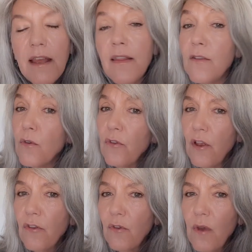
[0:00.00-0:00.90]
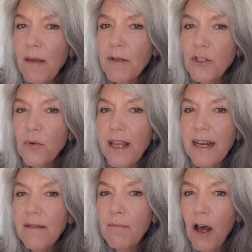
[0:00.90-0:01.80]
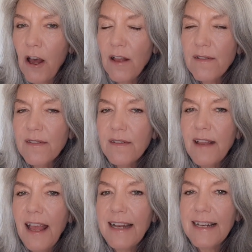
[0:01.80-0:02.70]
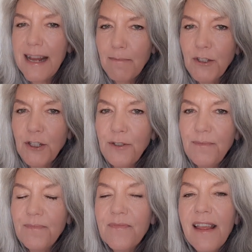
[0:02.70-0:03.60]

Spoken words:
There's also a square between Mars and Neptune,